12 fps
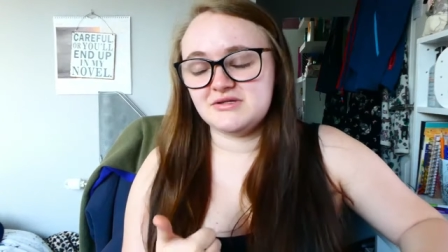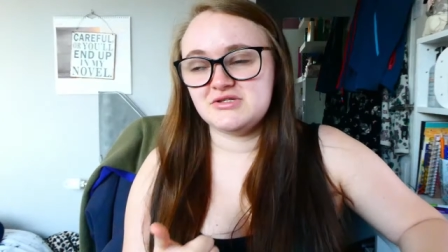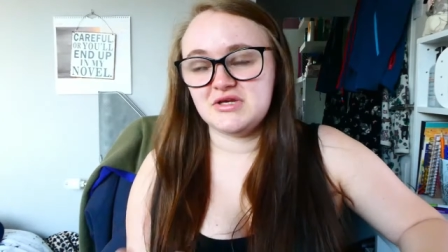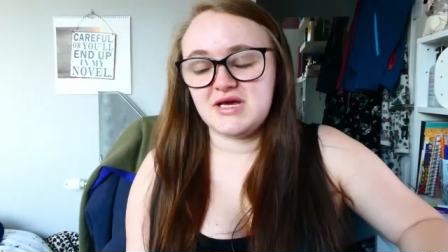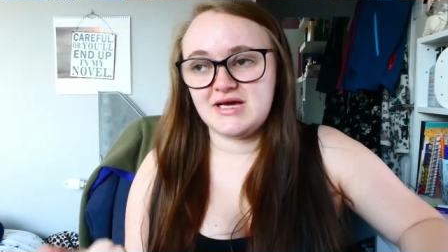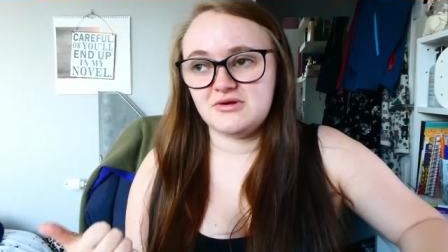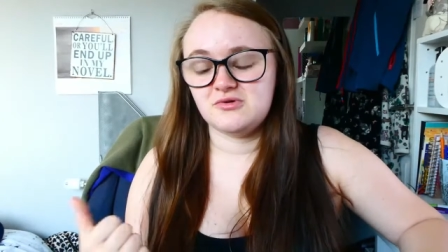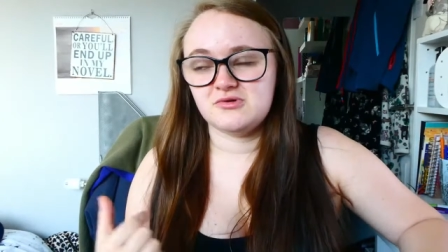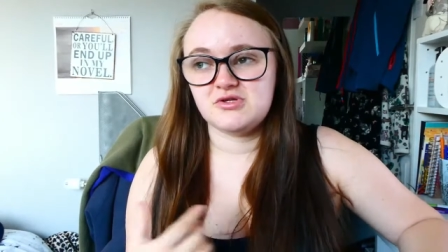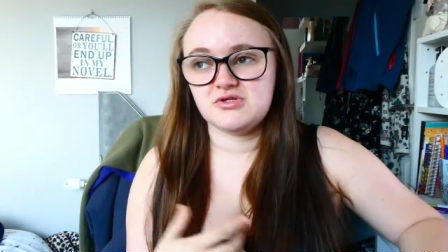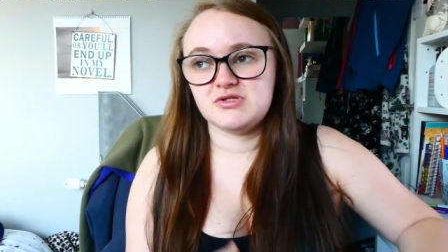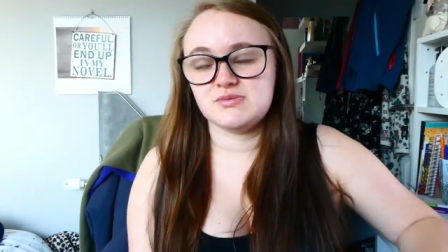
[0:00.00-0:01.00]
button and
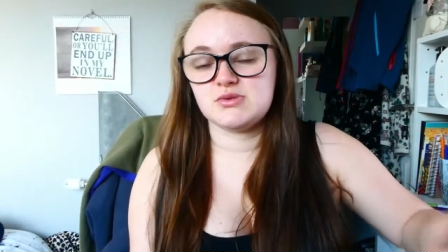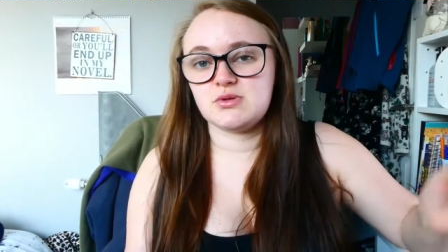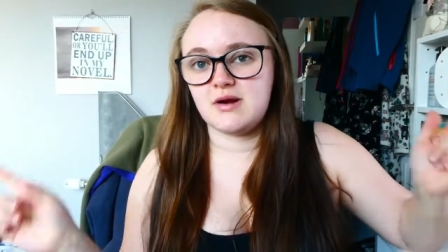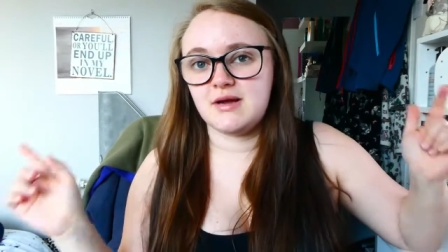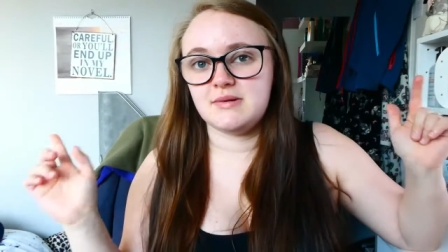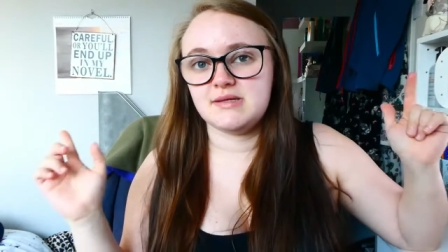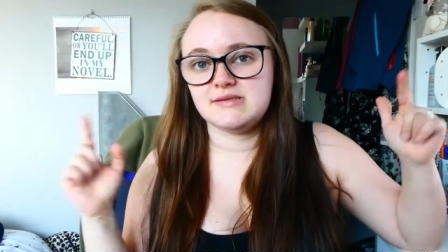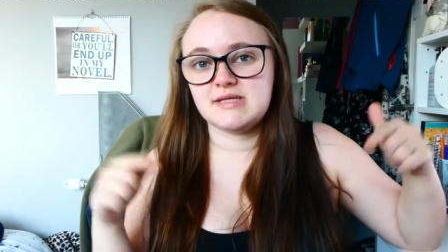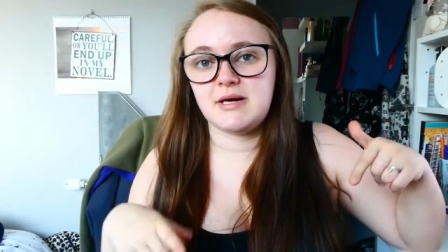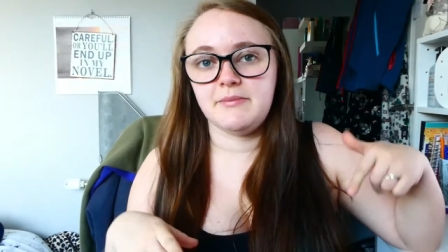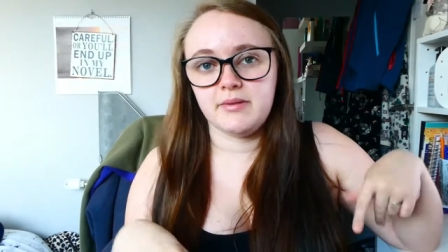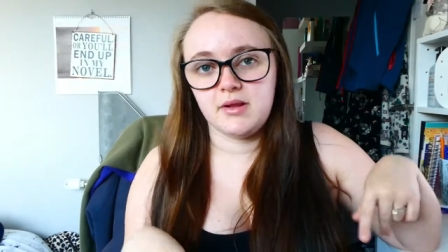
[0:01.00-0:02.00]
also subscribe
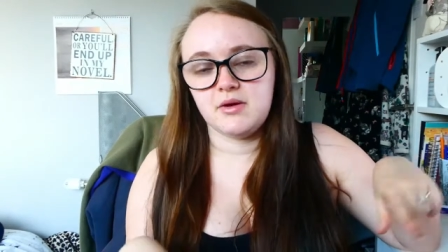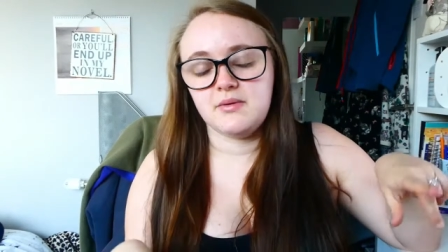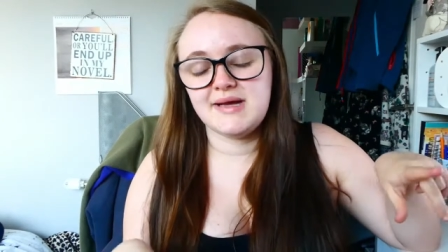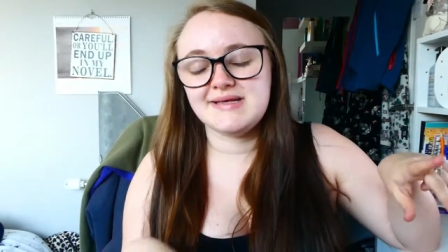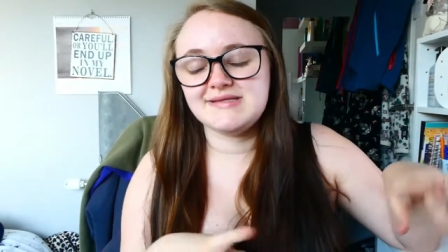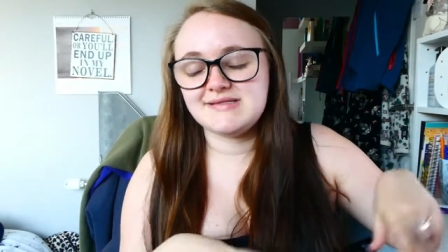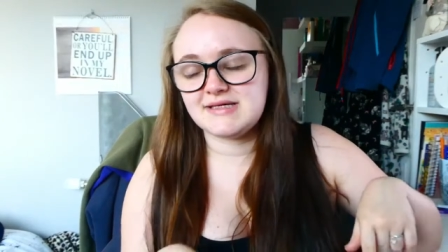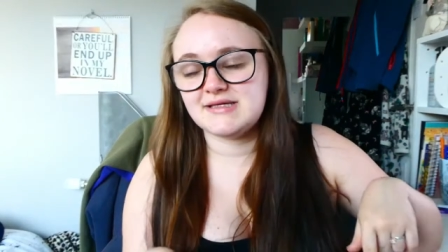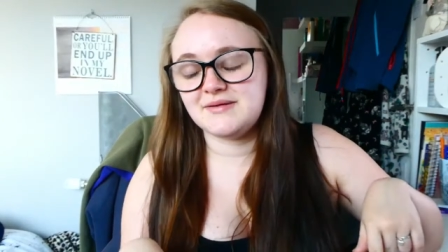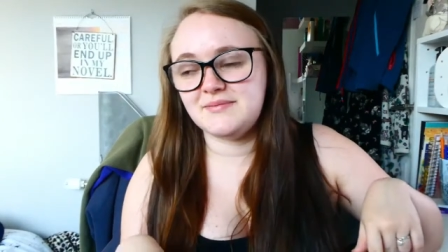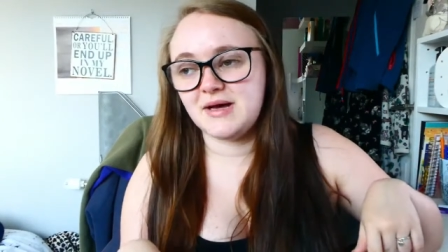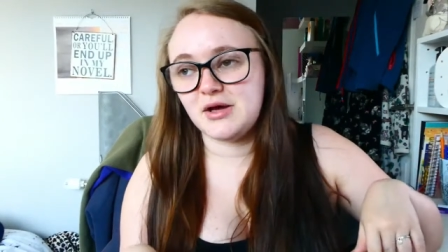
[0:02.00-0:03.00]
down below and ding
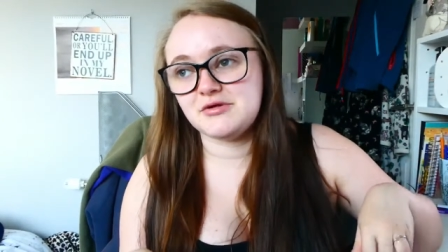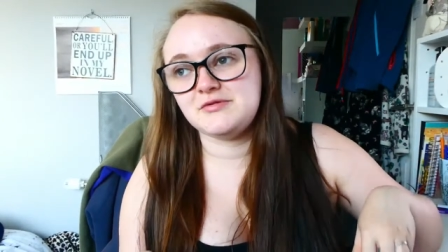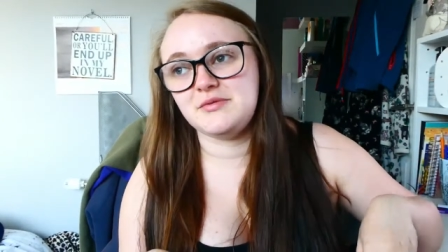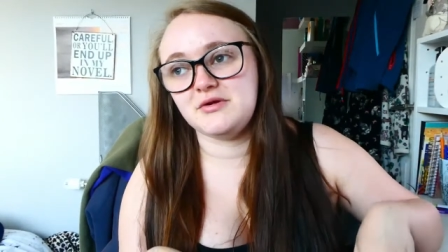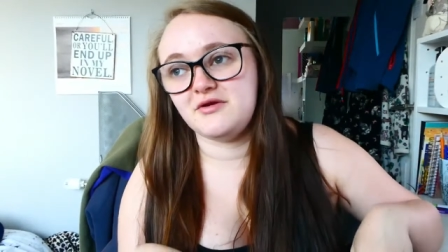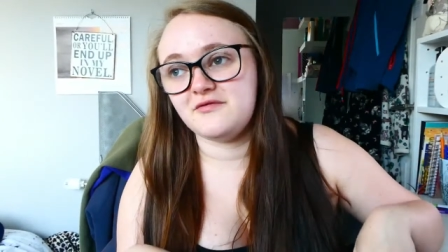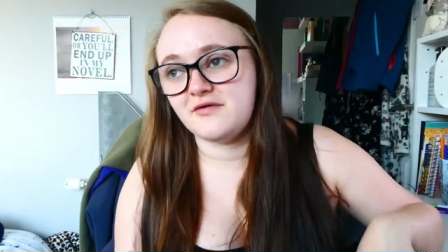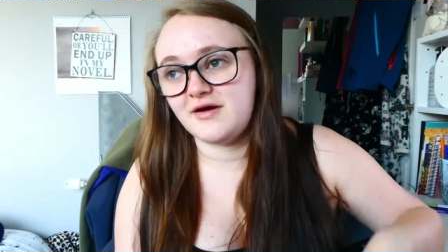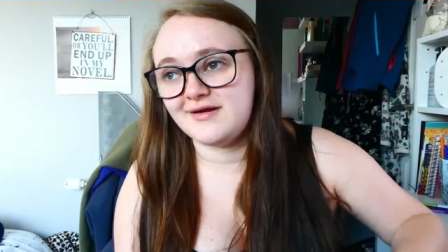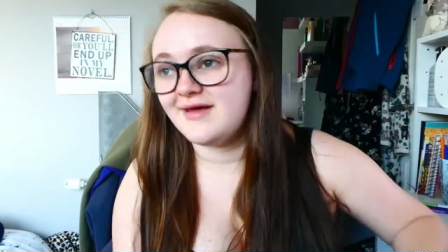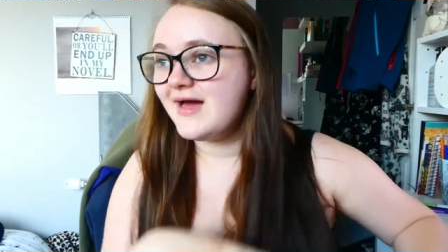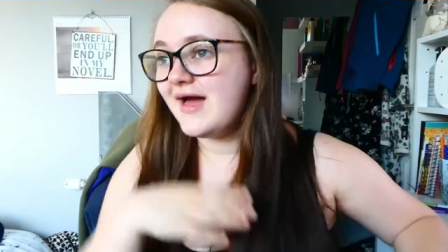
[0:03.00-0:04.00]
the bell to be
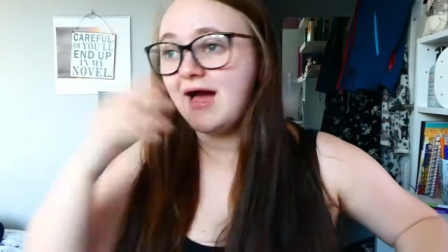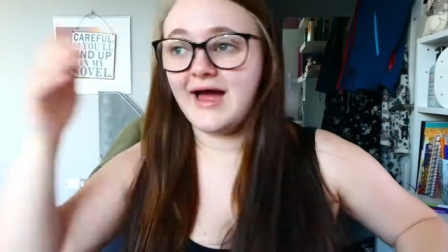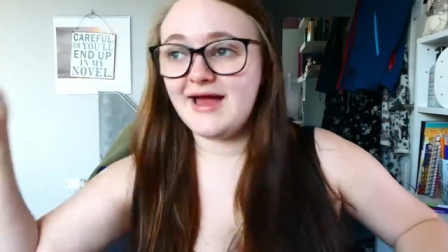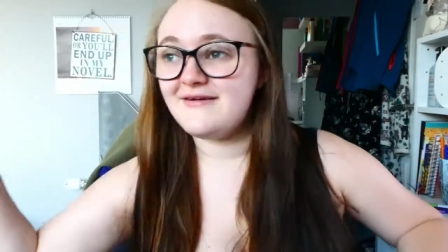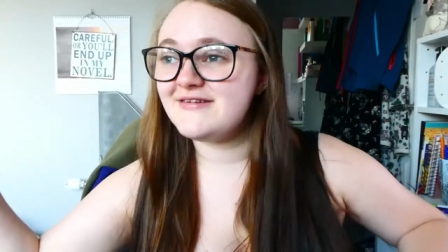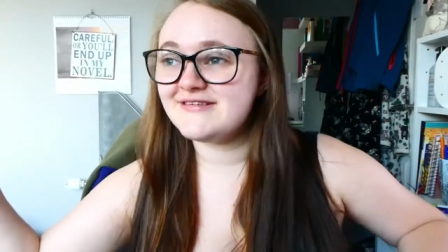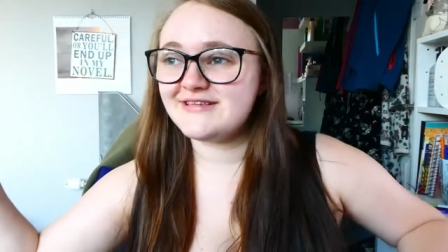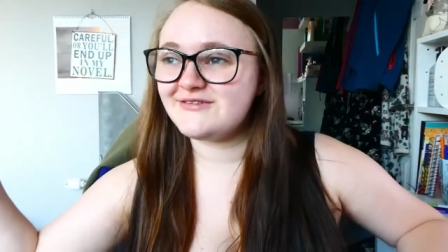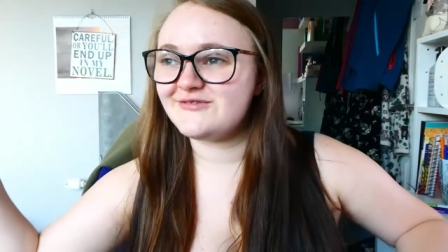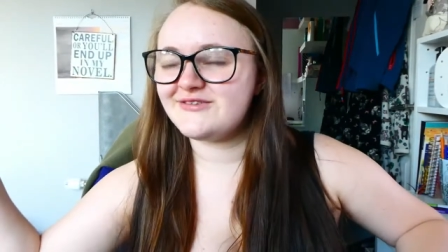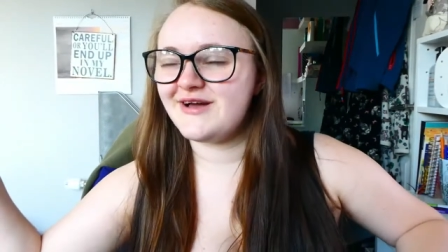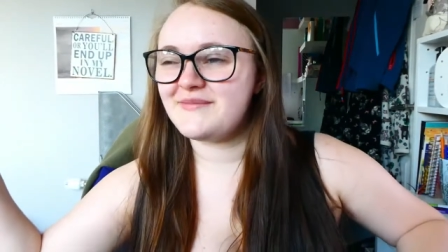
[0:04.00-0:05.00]
notified every
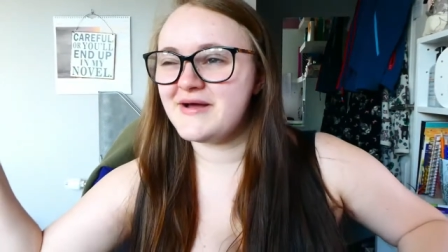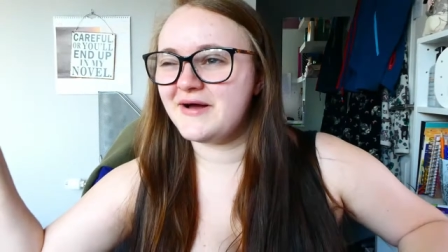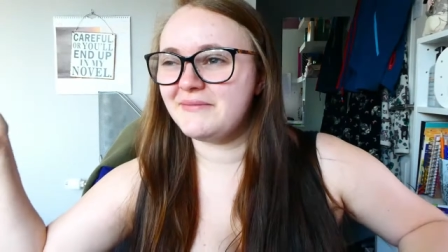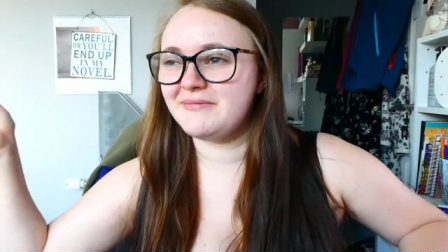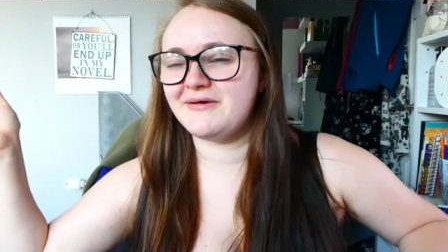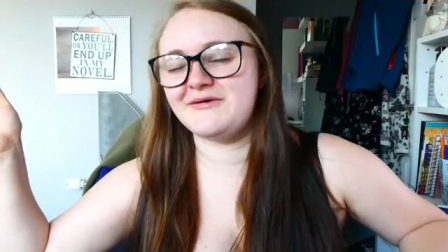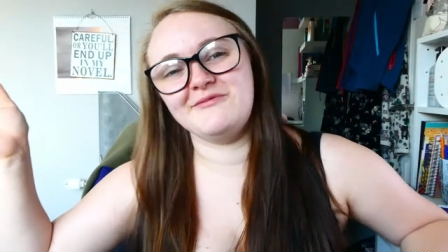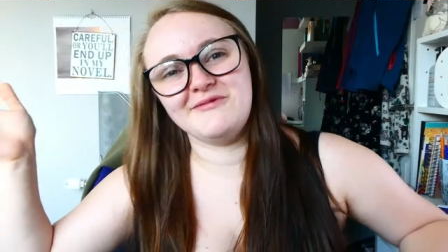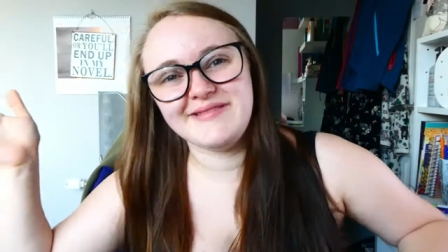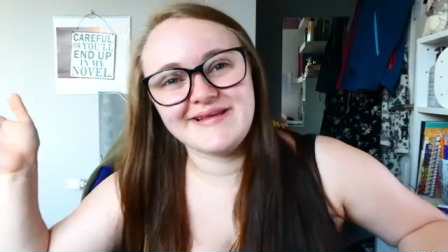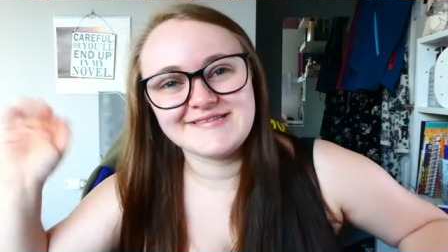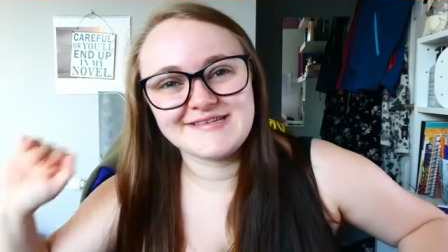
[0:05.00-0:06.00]
single time I upload.
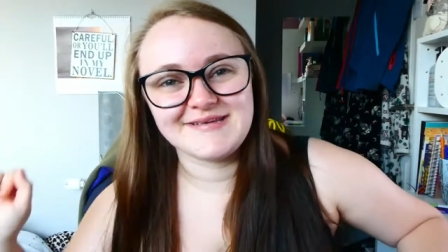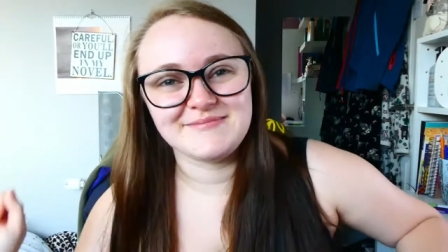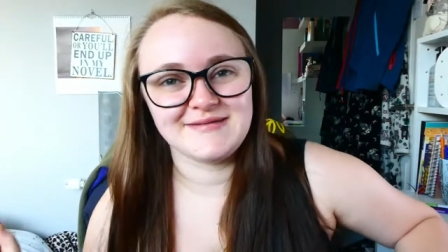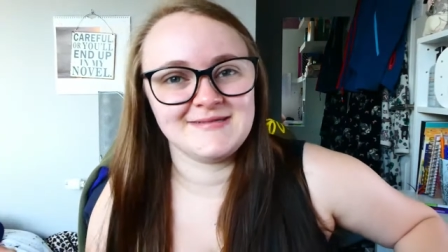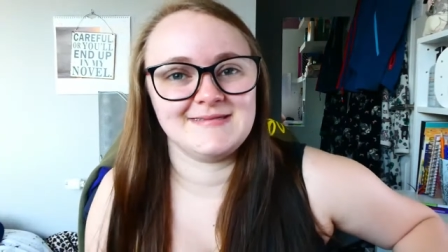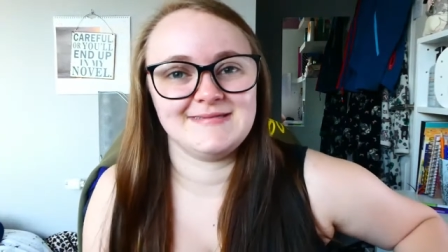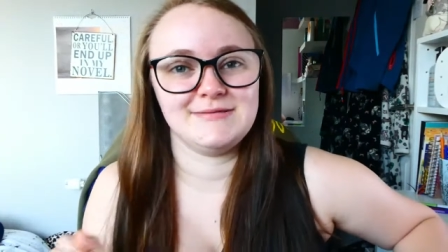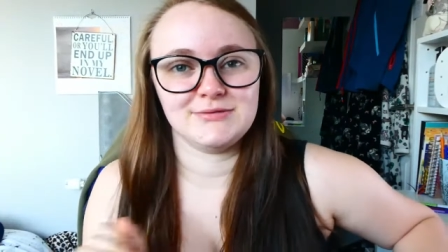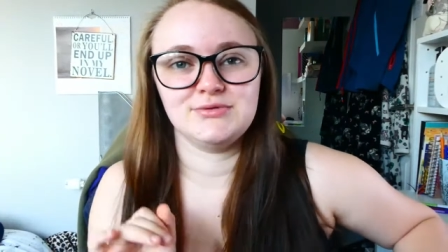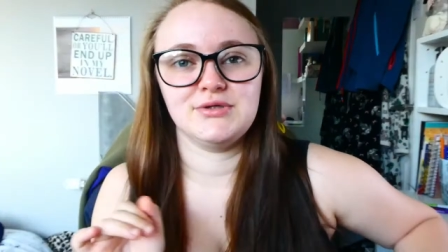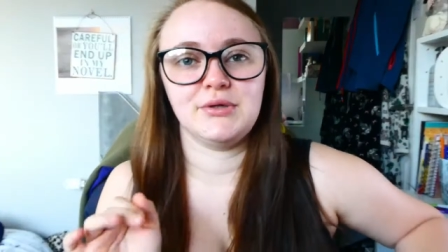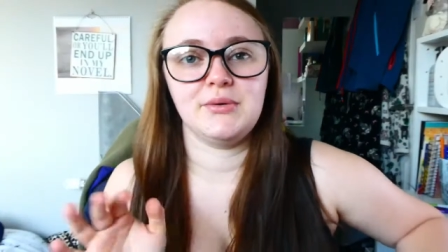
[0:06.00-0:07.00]
When that's going to be, I
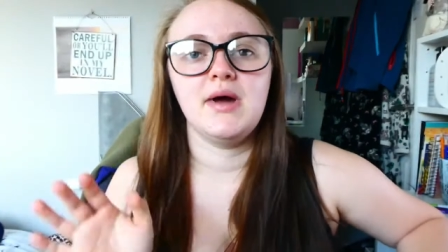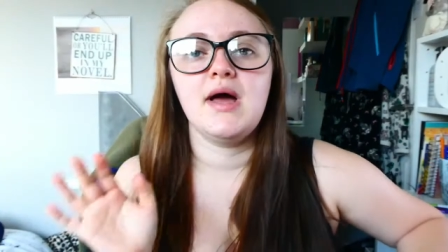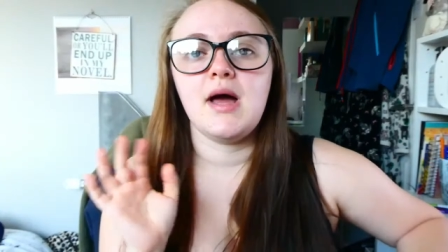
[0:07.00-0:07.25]
don't know.